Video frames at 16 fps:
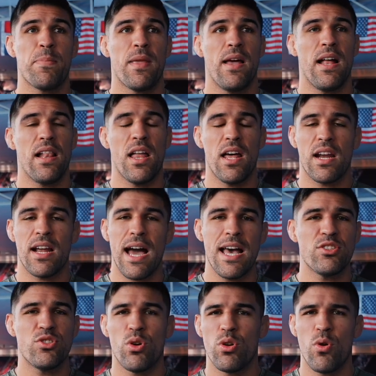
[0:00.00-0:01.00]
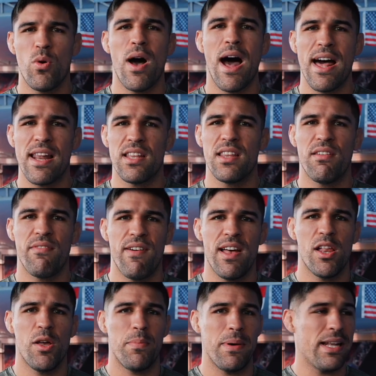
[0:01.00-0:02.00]
a lot of guys don't know how to
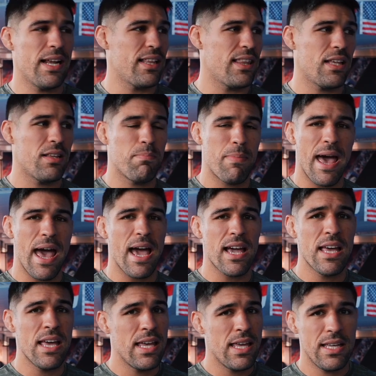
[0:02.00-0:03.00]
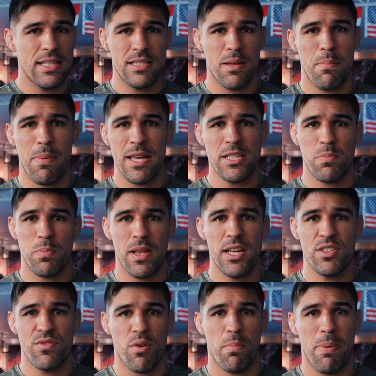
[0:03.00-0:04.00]
develop, and I think back is the best
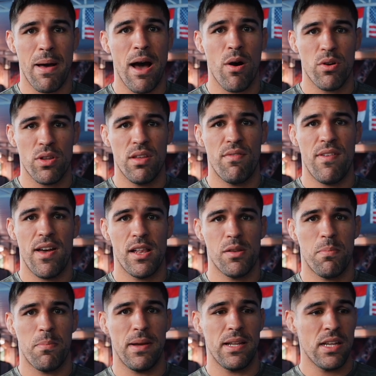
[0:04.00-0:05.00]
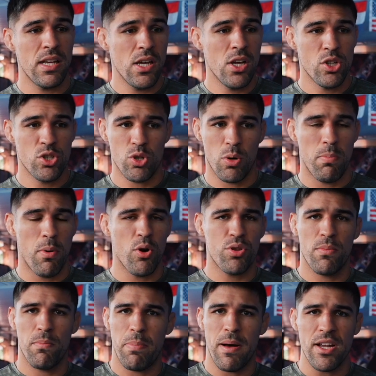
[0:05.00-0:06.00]
place for power development. So both
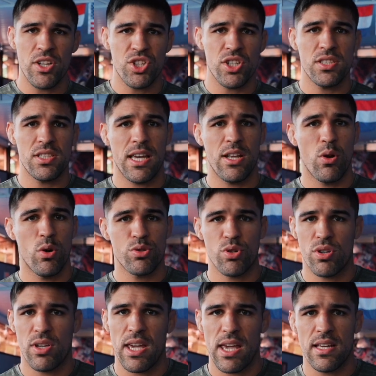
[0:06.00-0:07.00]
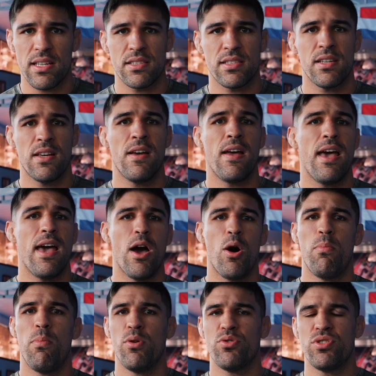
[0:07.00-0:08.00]
in punches and also kicks,
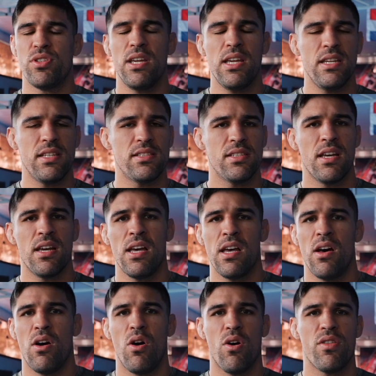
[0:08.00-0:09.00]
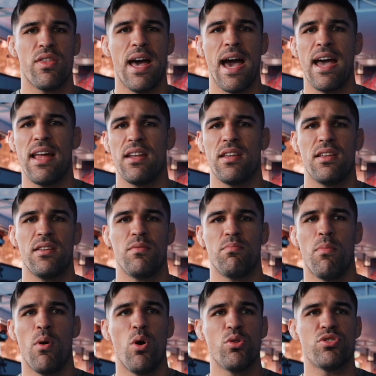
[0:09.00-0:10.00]
elbows, knees, all that.
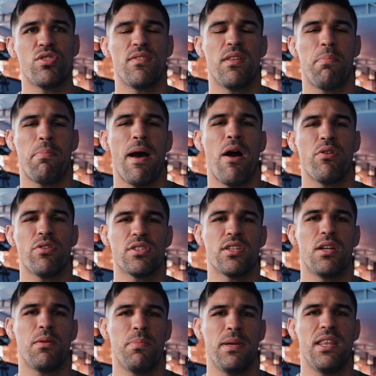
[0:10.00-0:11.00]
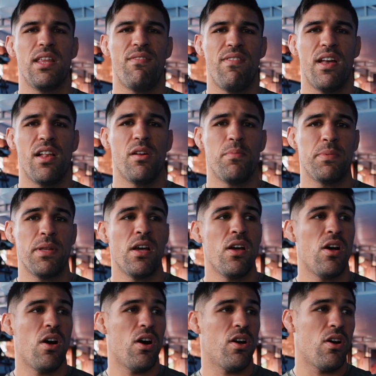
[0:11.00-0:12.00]
Most of the power is going to be developed
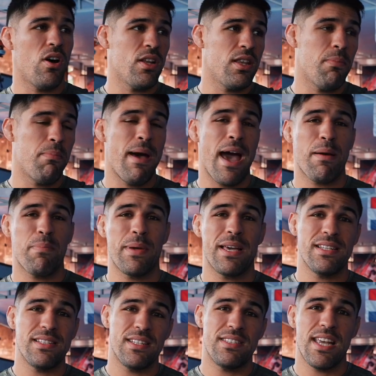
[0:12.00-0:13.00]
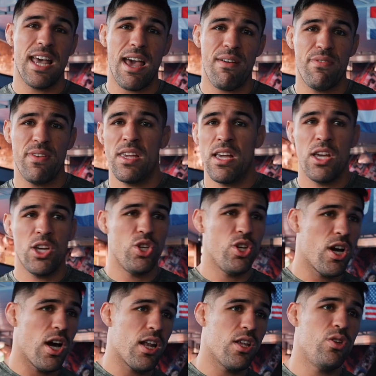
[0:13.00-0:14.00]
on the back because it's heavy. You
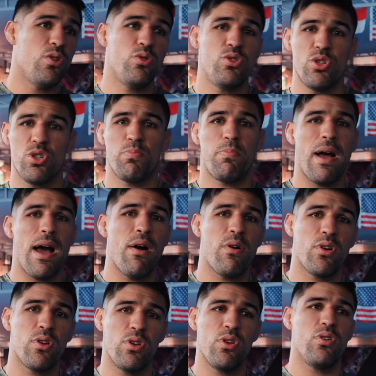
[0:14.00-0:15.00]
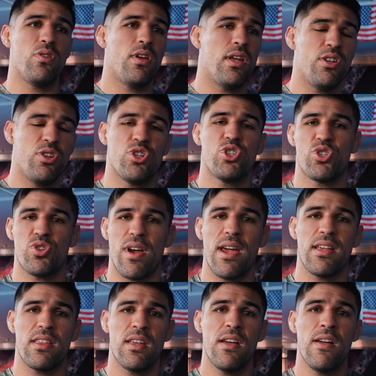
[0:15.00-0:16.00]
got to use your power and your strength